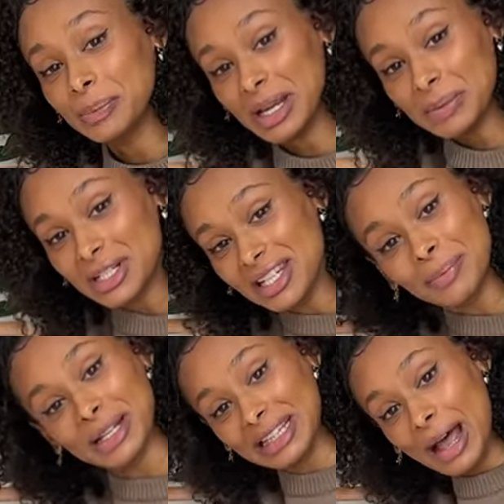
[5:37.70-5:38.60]
baby gym,
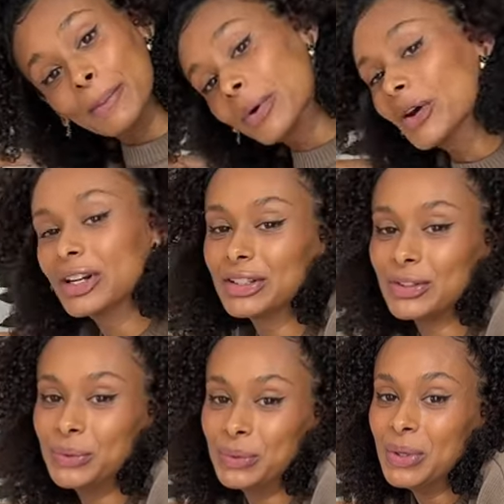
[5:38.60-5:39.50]
and now I'm gonna
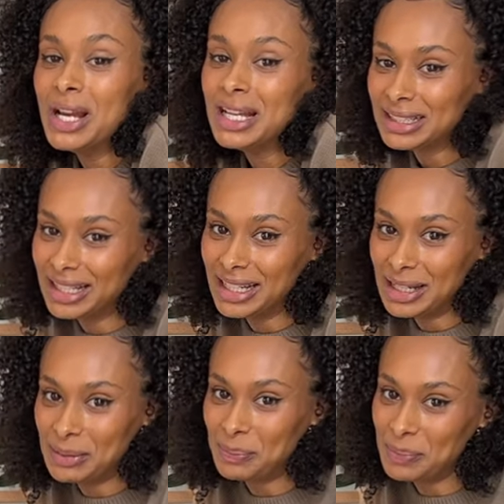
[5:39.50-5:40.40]
do
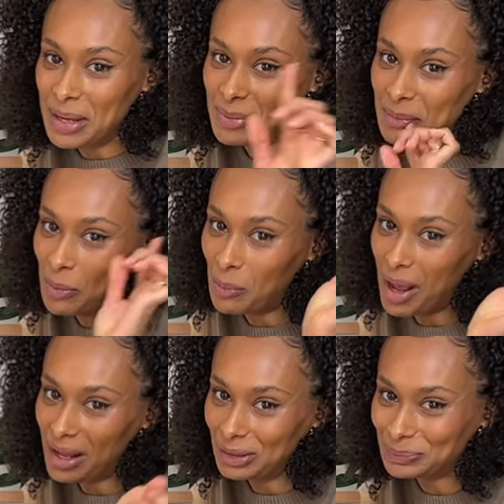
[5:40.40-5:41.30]
the baby
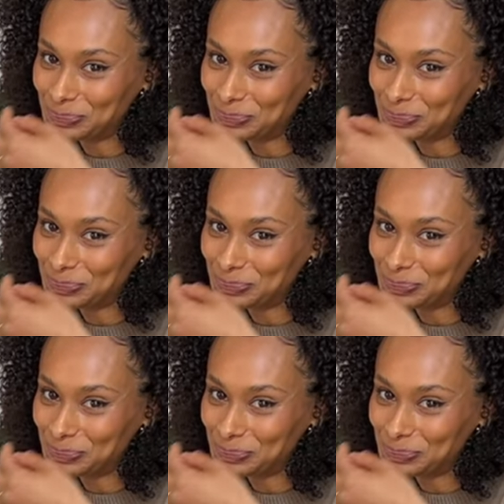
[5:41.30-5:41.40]
mobile.